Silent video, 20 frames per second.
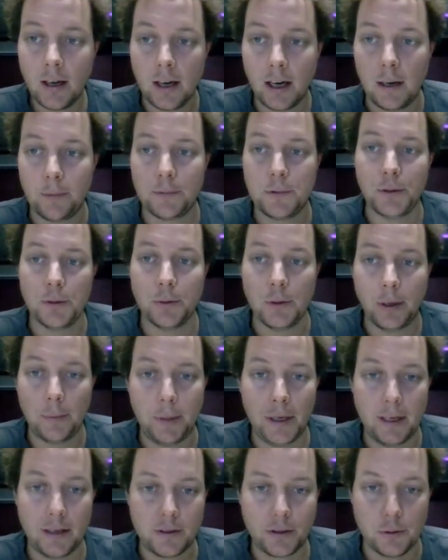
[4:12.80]
up to
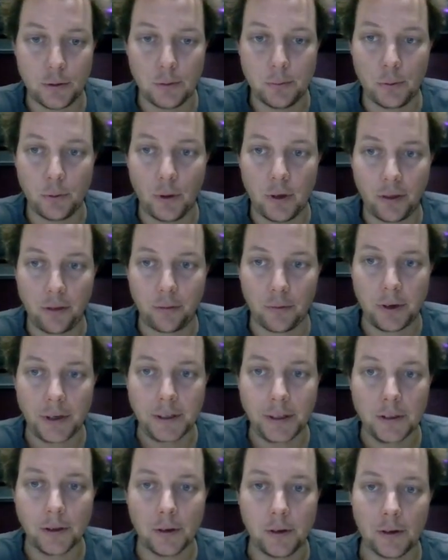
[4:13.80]
about 2.3
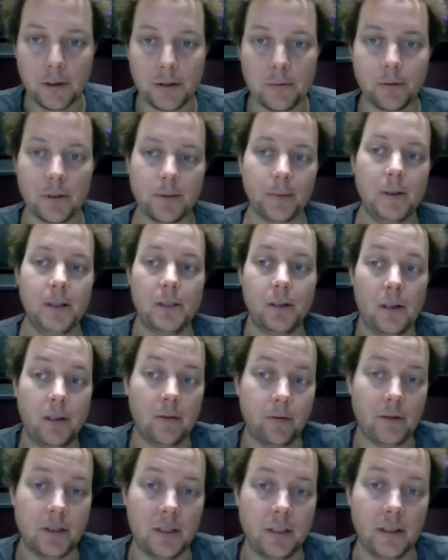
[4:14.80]
gigahertz, which means I
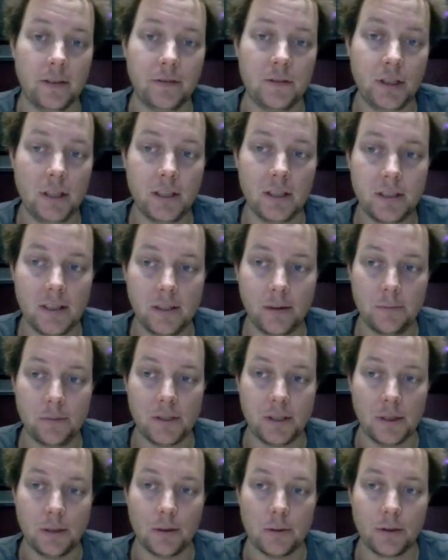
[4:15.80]
can receive GSM
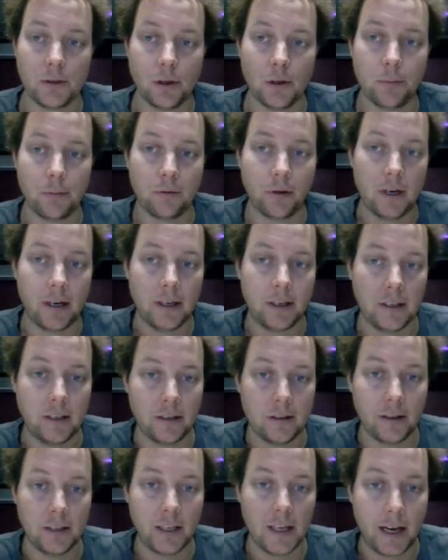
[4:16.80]
cells operating
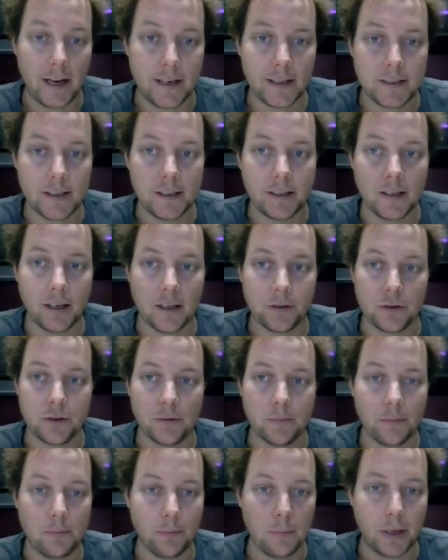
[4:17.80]
in the
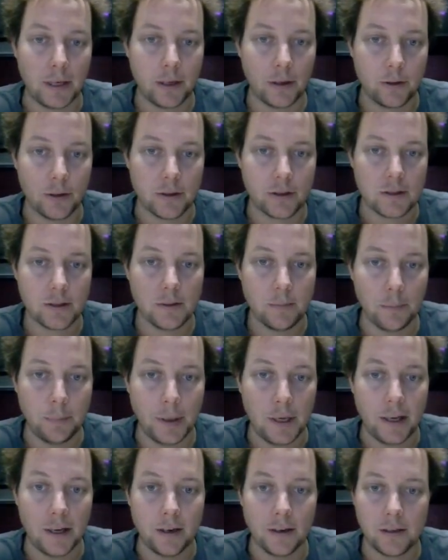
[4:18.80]
1800 megahertz
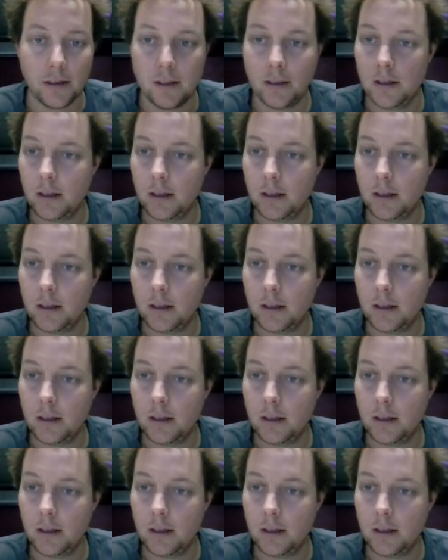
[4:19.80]
band.